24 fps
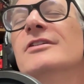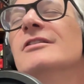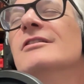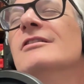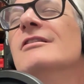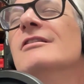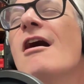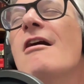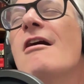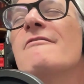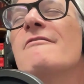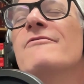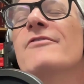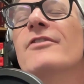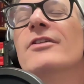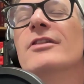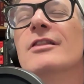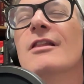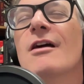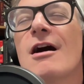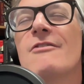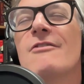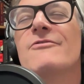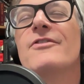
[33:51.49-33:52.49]
love,
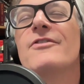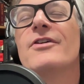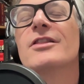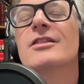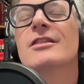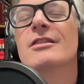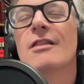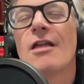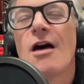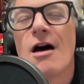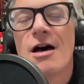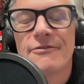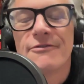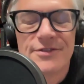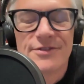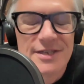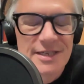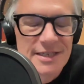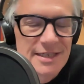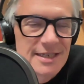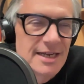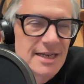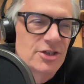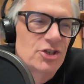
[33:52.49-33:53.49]
love, love
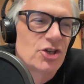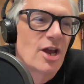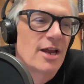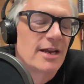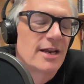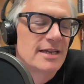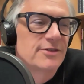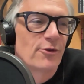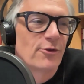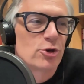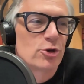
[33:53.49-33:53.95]
to see a Chinese